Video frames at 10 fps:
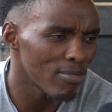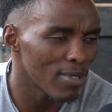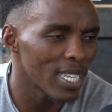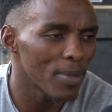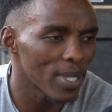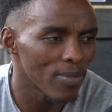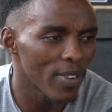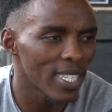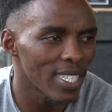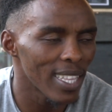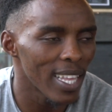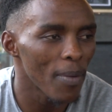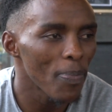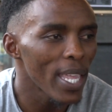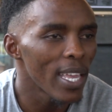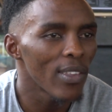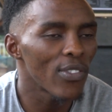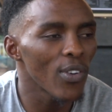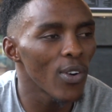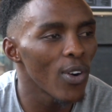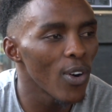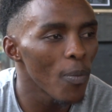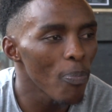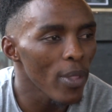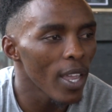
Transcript: I was fighting there. So